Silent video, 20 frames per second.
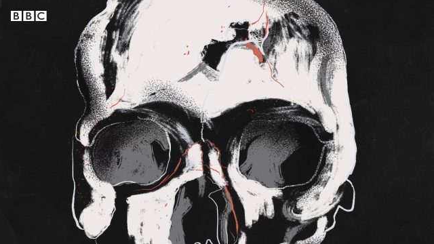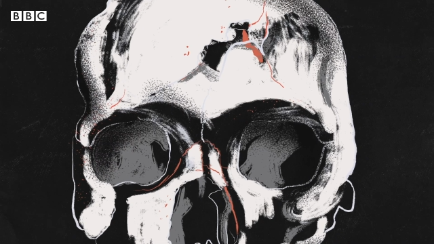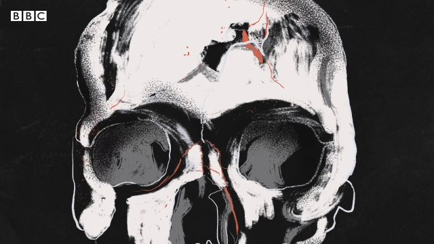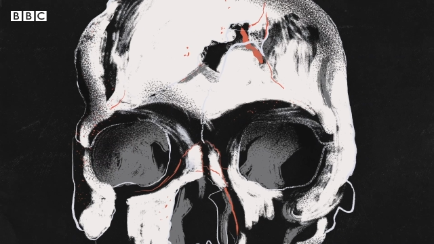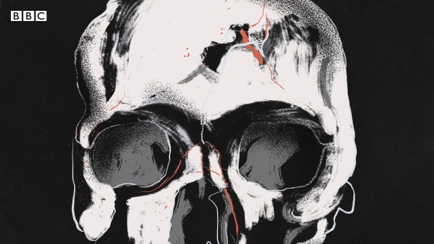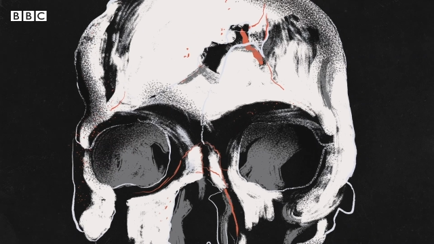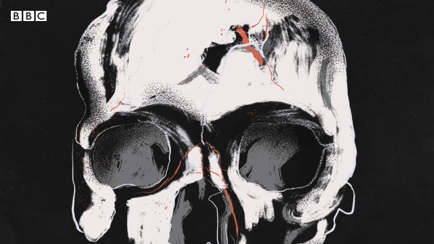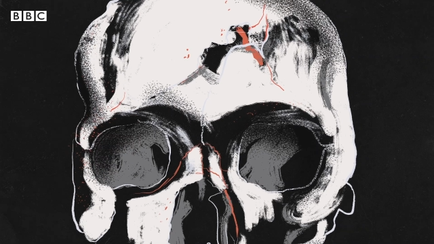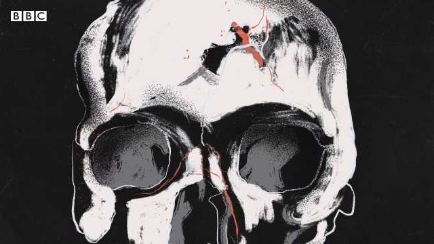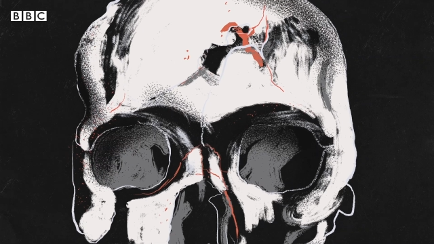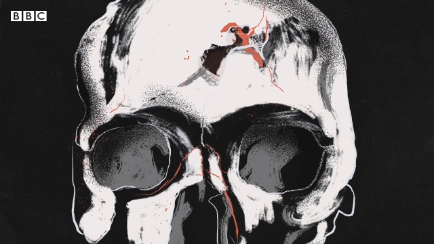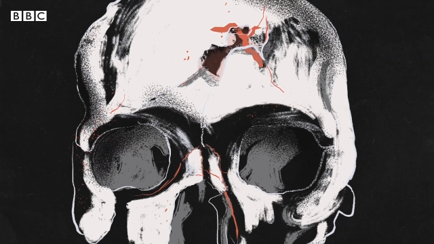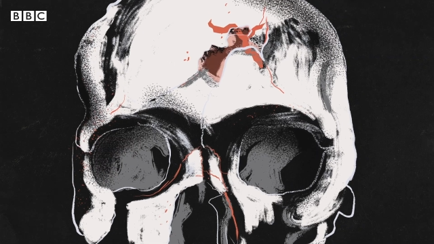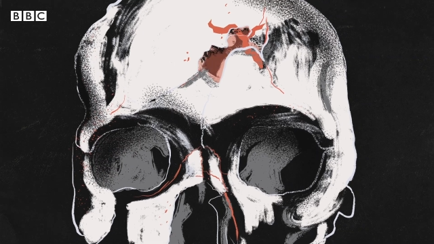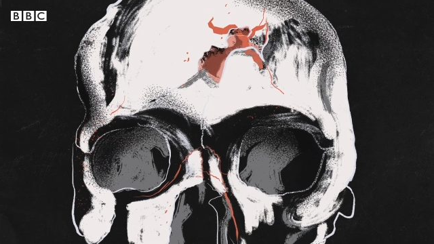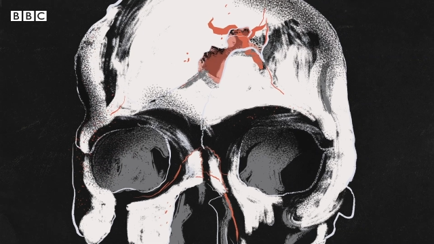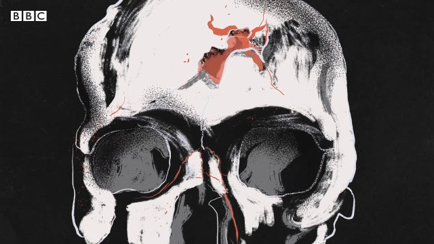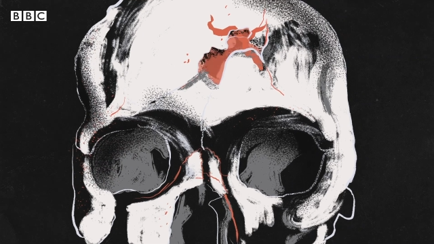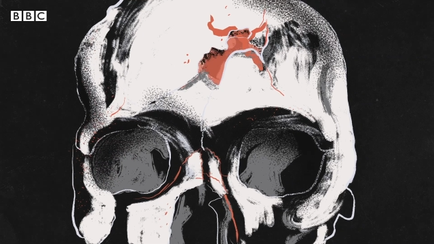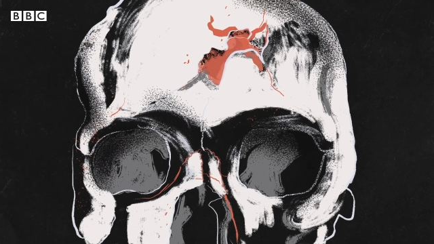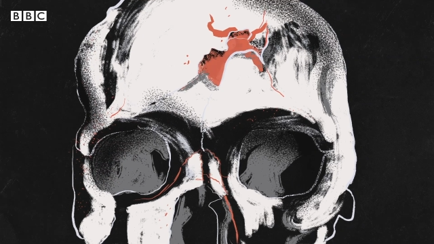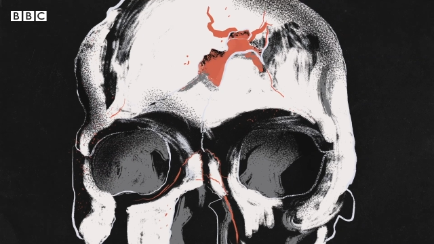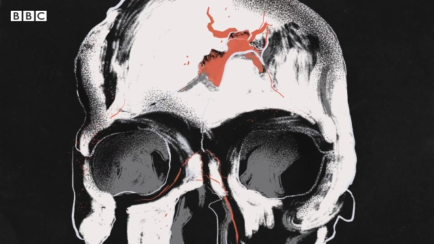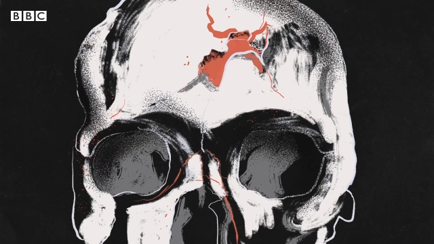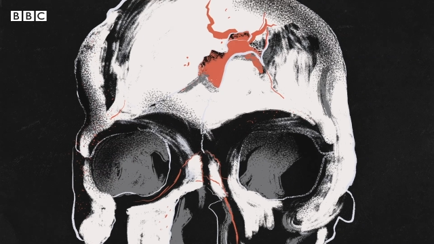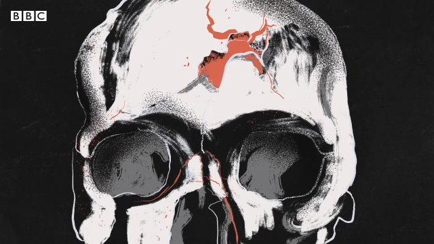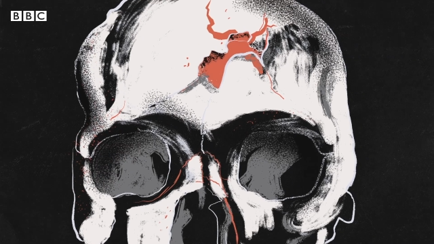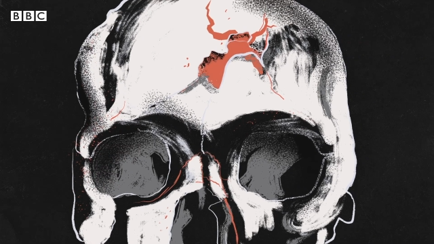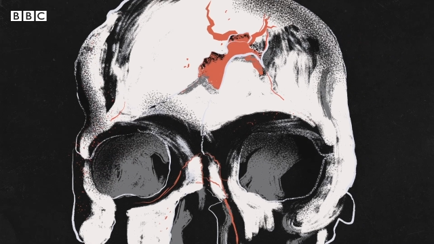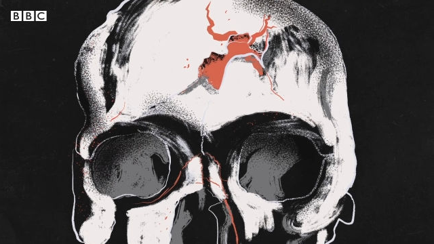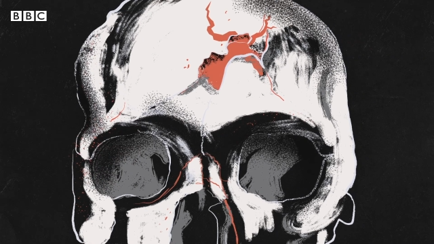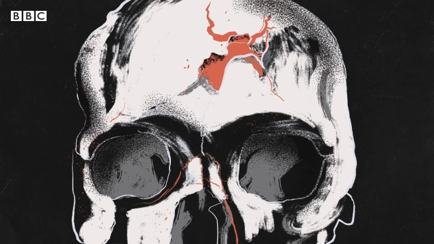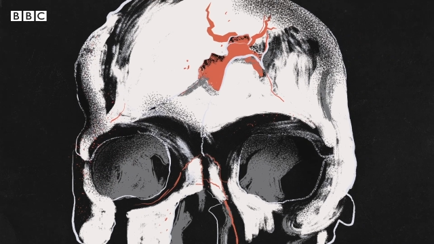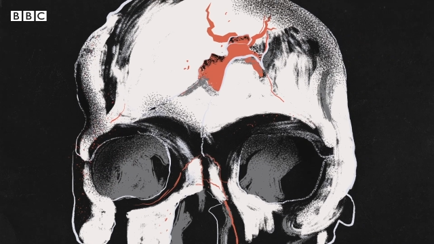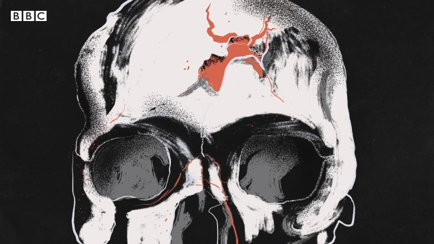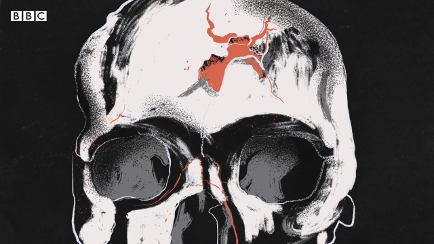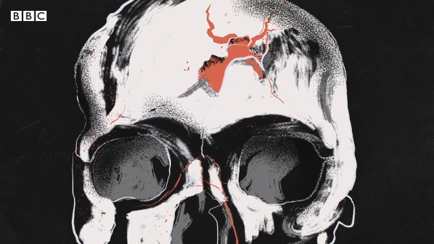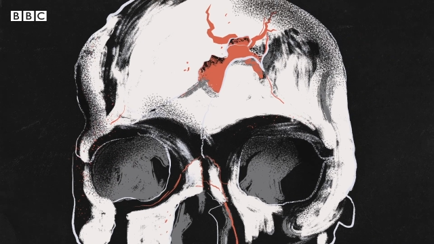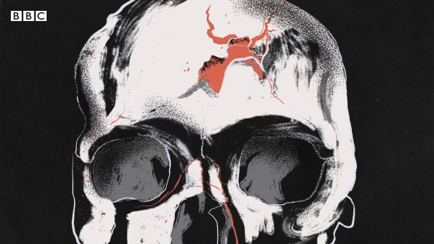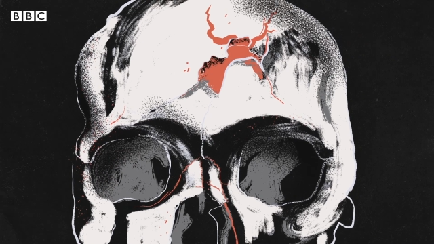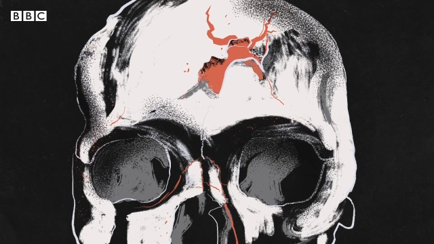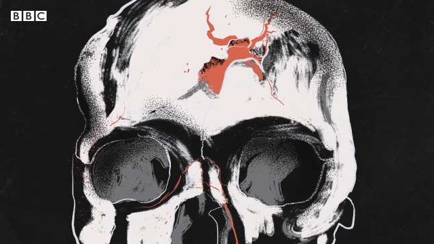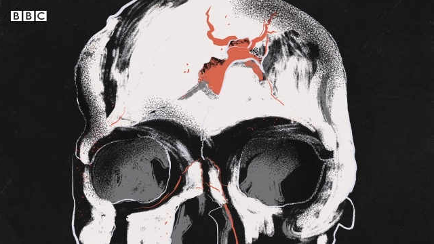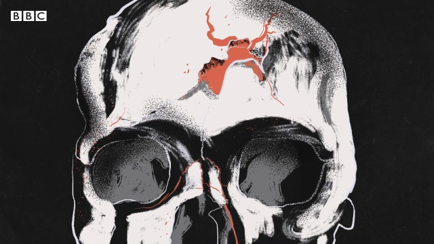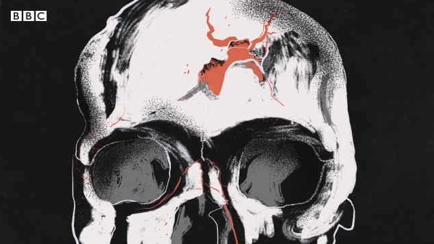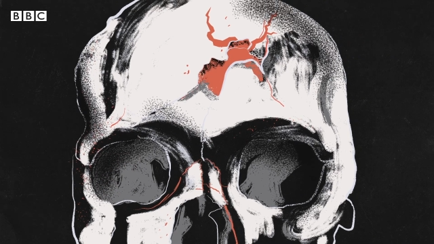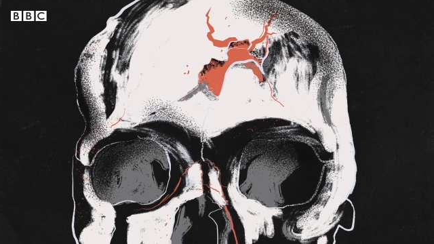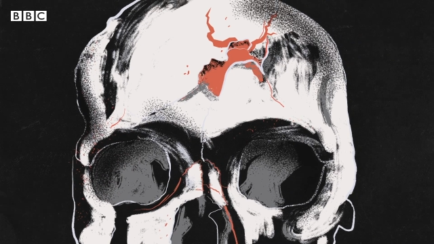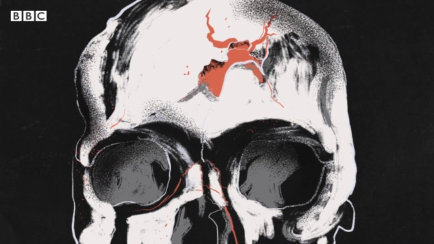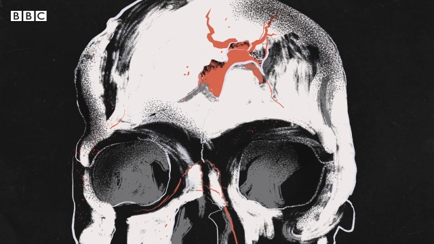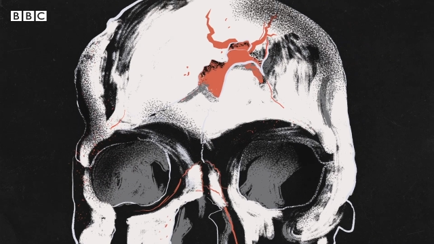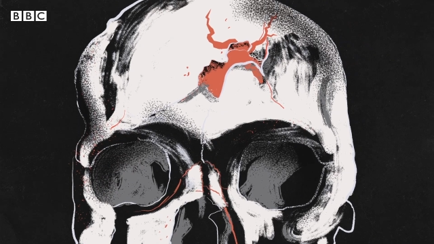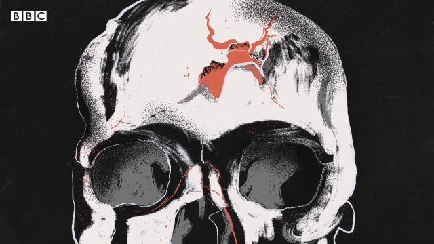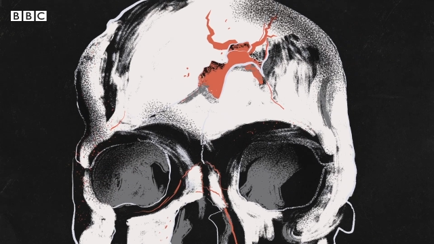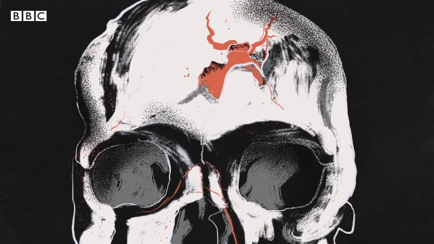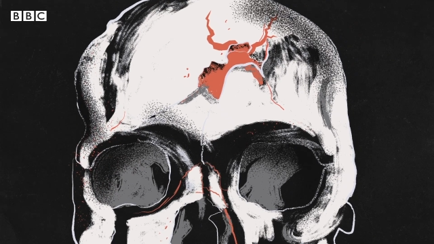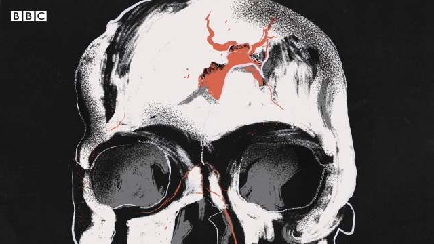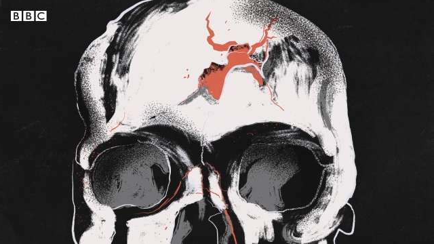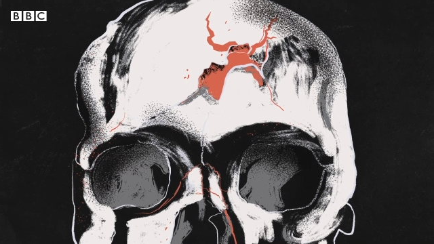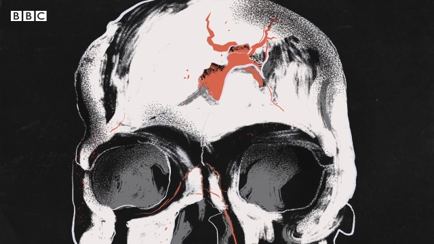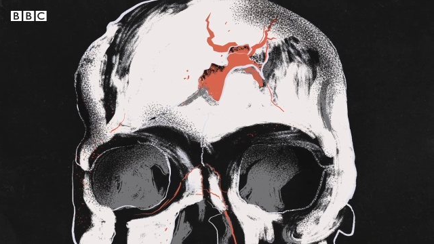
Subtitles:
[unreadable: no face in view]